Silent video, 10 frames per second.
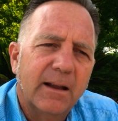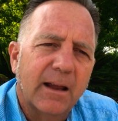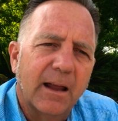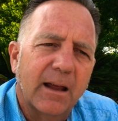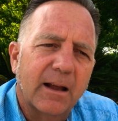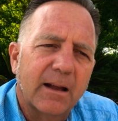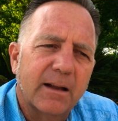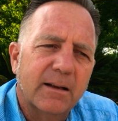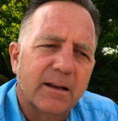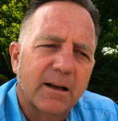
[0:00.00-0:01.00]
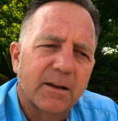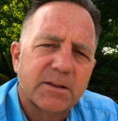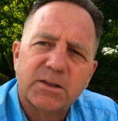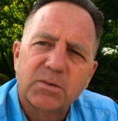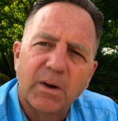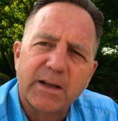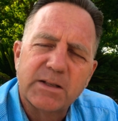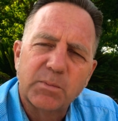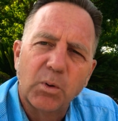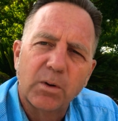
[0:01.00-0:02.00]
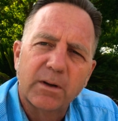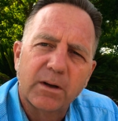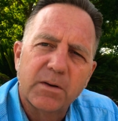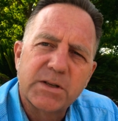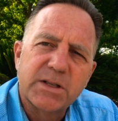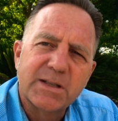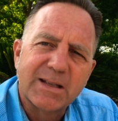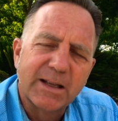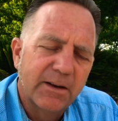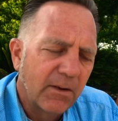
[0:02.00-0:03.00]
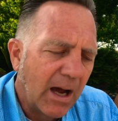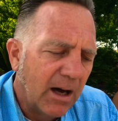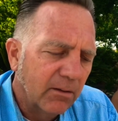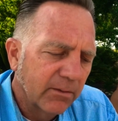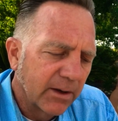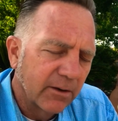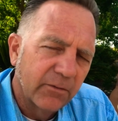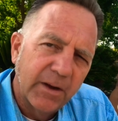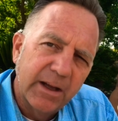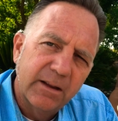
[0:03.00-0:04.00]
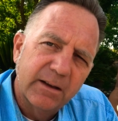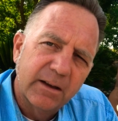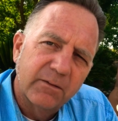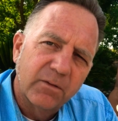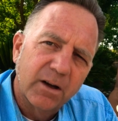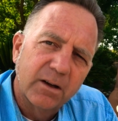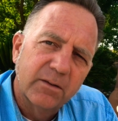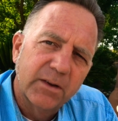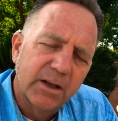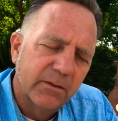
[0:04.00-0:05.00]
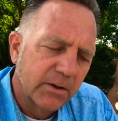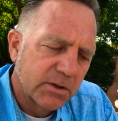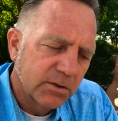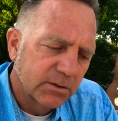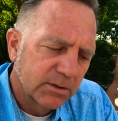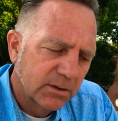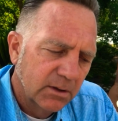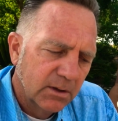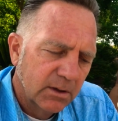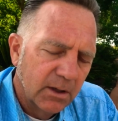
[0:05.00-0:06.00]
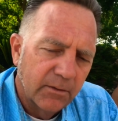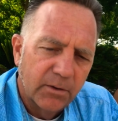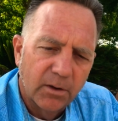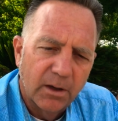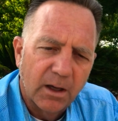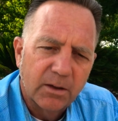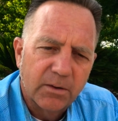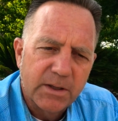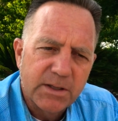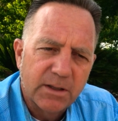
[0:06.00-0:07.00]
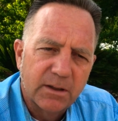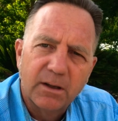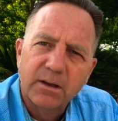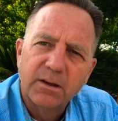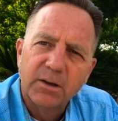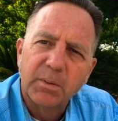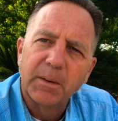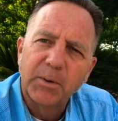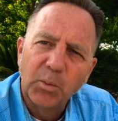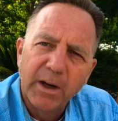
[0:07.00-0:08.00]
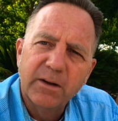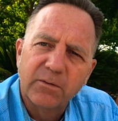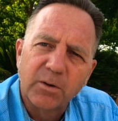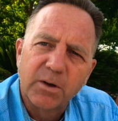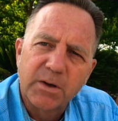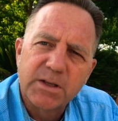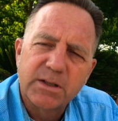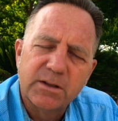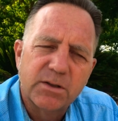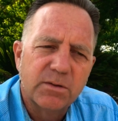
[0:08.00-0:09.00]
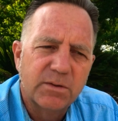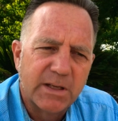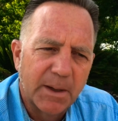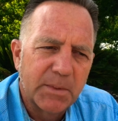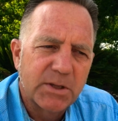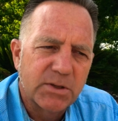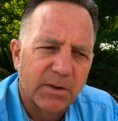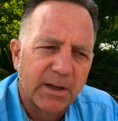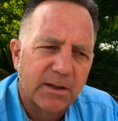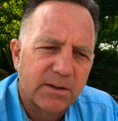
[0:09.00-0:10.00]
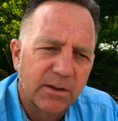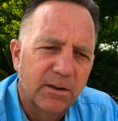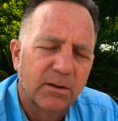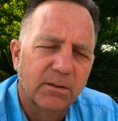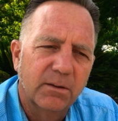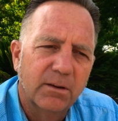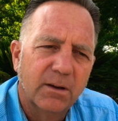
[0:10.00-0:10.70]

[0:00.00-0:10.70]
And uh, this is why it's important that Christians live out their faith in front of individuals. If you're a non Christian, you're probably waiting for a Christian to demonstrate it to you.